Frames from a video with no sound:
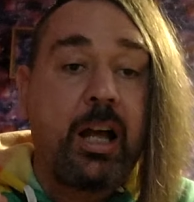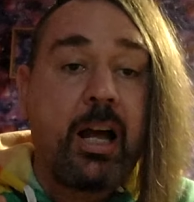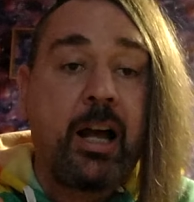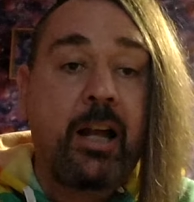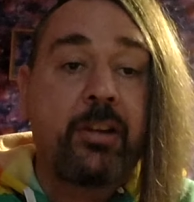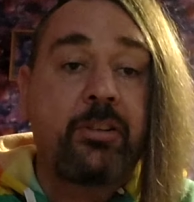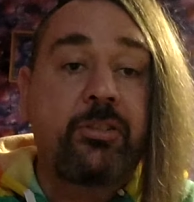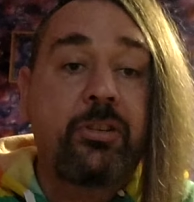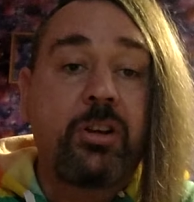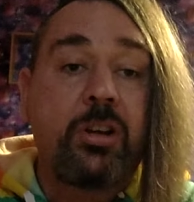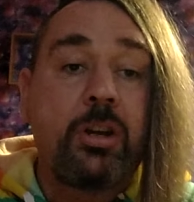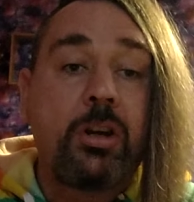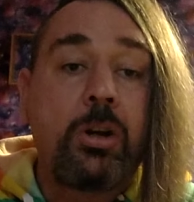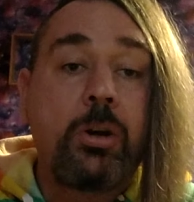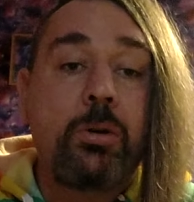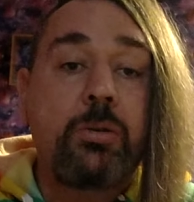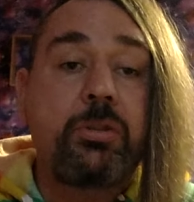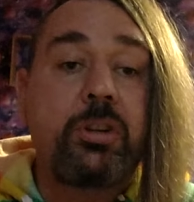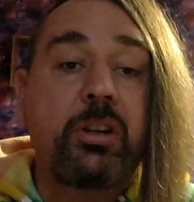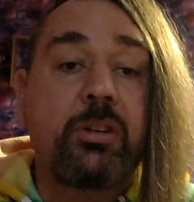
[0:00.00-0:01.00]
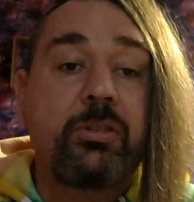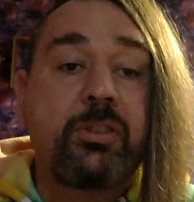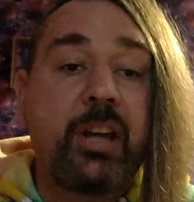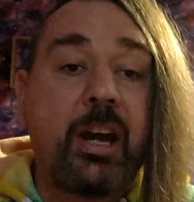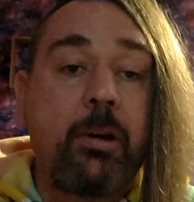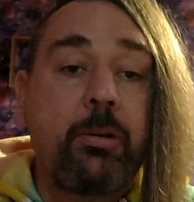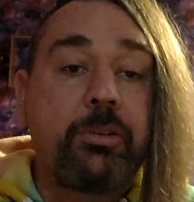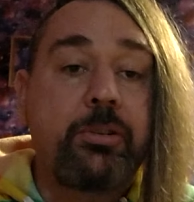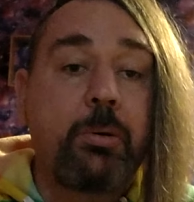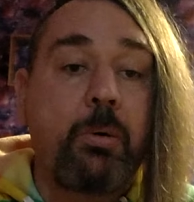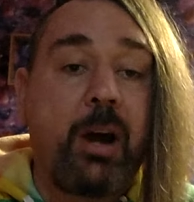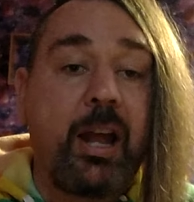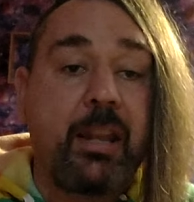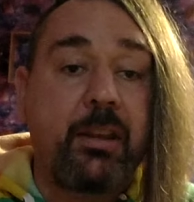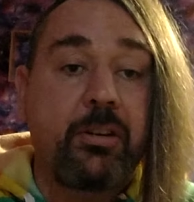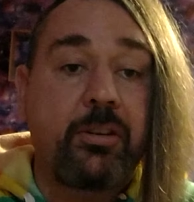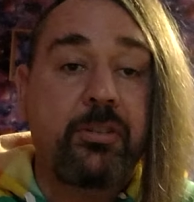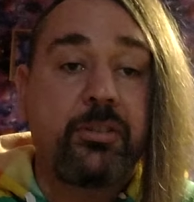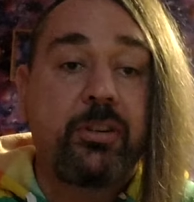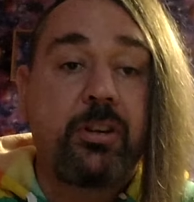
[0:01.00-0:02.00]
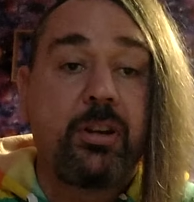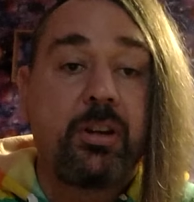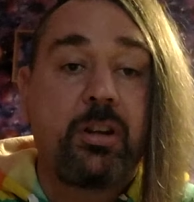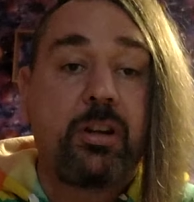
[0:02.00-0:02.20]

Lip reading: And who do you tell to end?